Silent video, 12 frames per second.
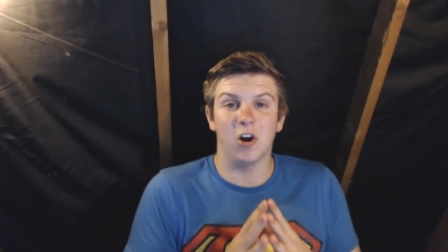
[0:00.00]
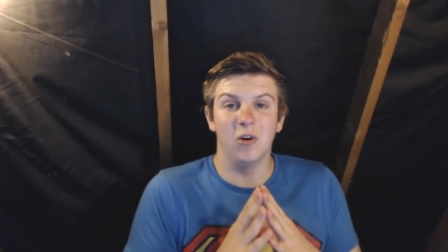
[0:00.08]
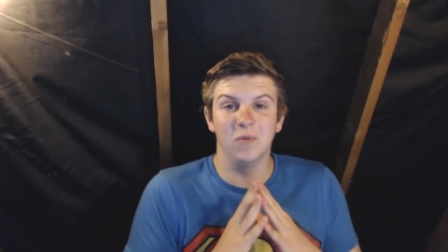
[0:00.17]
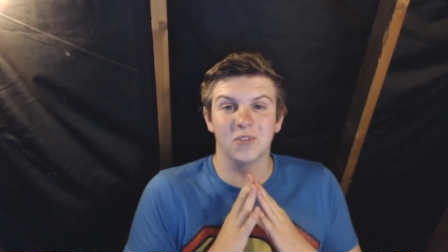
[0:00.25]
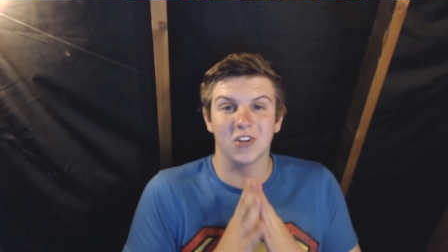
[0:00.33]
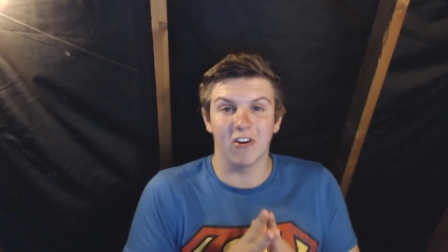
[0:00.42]

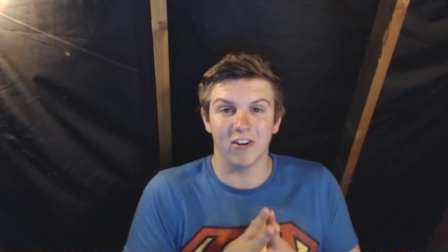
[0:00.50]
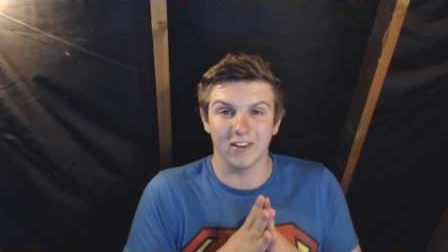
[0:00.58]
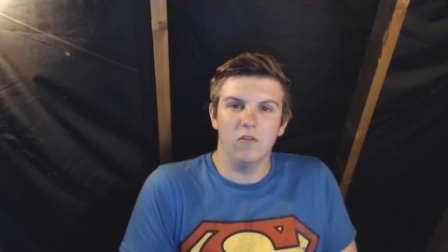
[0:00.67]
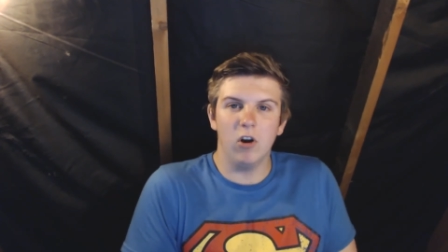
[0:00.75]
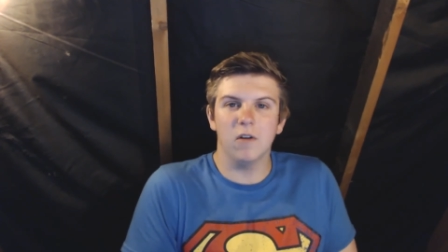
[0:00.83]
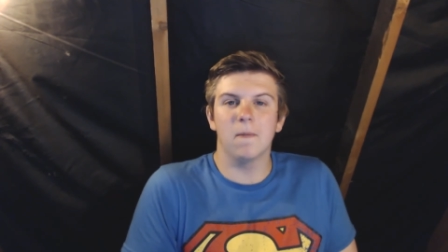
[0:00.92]
I'm sorry.
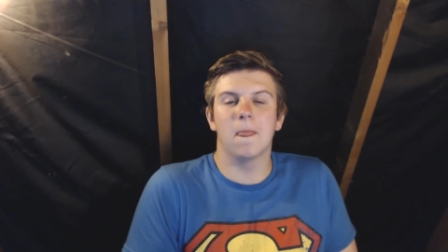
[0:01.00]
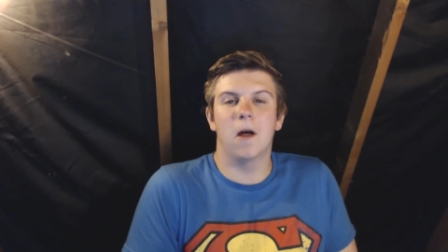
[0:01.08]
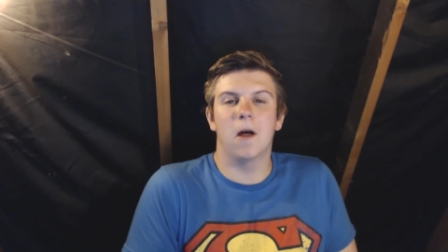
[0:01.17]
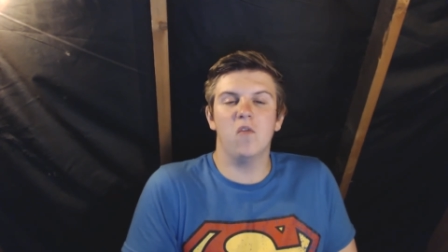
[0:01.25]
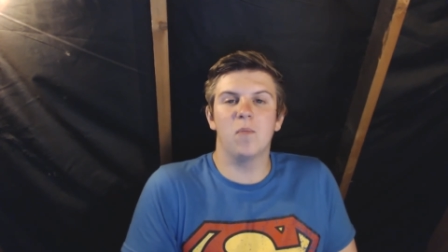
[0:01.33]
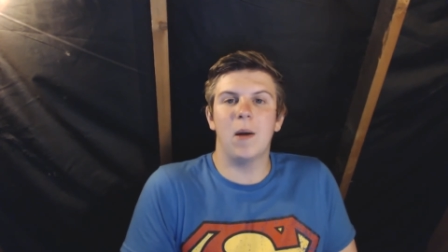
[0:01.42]
Right,
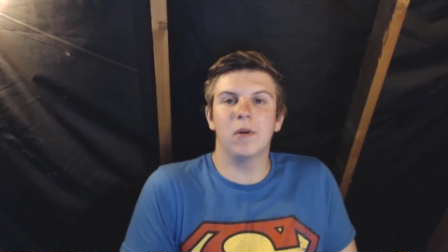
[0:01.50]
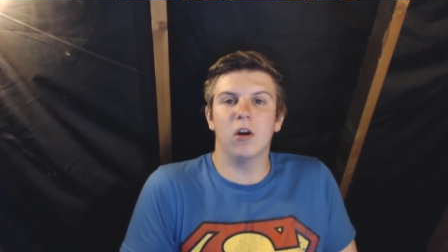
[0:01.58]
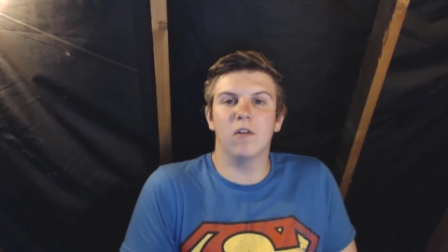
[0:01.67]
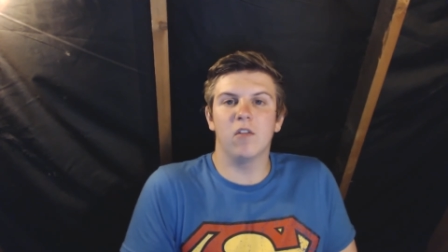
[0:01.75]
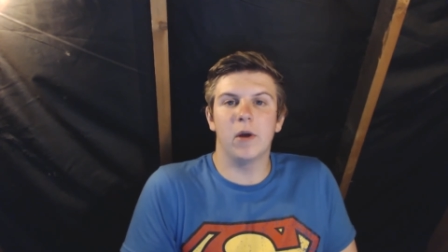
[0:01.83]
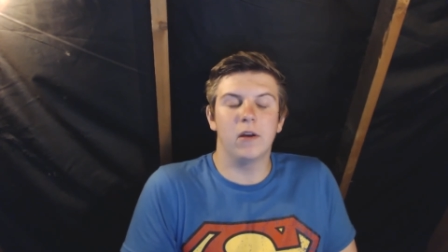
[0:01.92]
enough
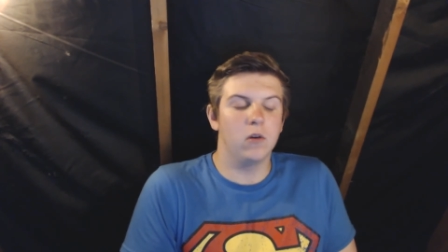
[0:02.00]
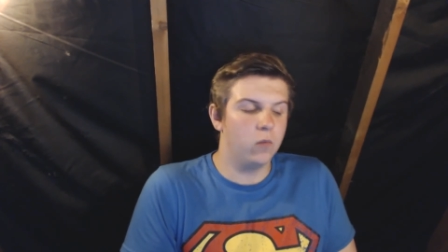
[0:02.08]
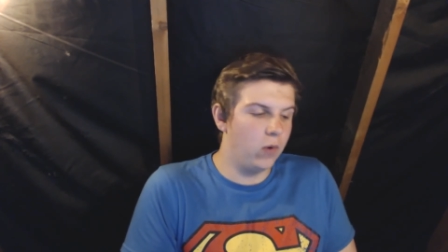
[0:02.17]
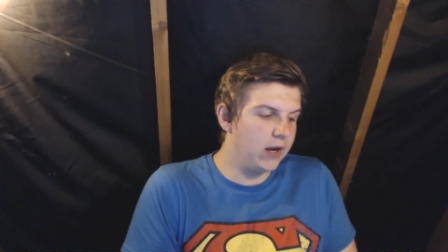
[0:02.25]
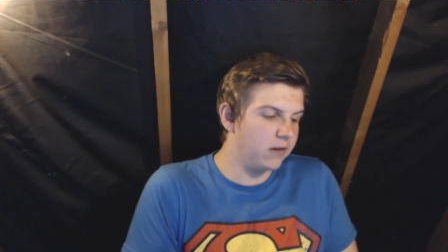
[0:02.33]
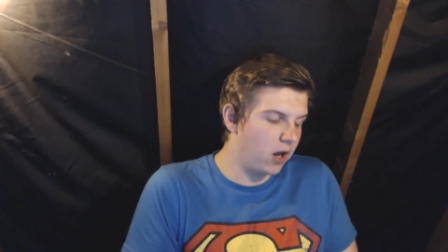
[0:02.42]
blabbing on for me.
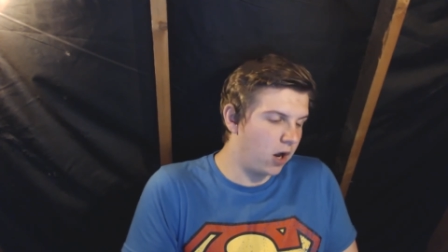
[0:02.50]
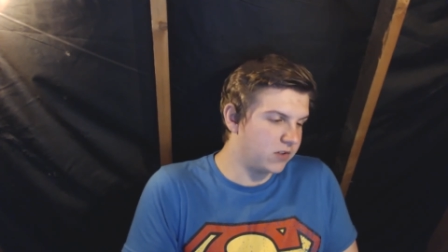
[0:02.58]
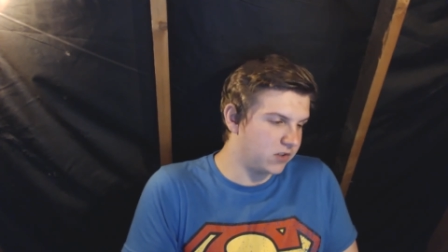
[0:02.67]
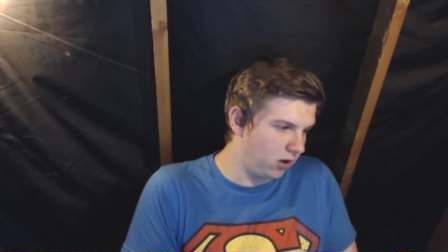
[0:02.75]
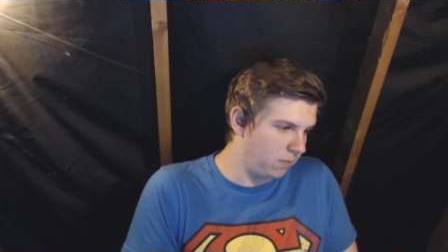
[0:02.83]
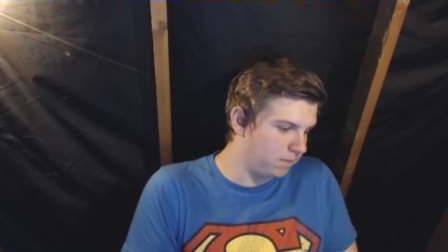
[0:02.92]
Wait, no,
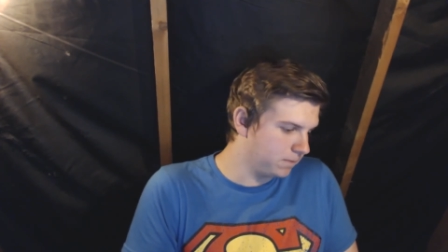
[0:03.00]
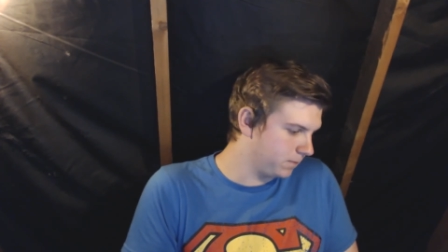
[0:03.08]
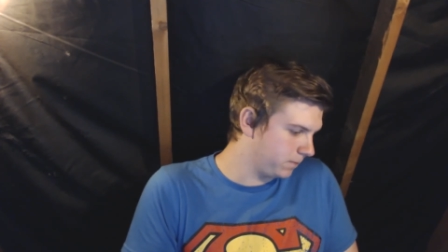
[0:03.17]
it's not.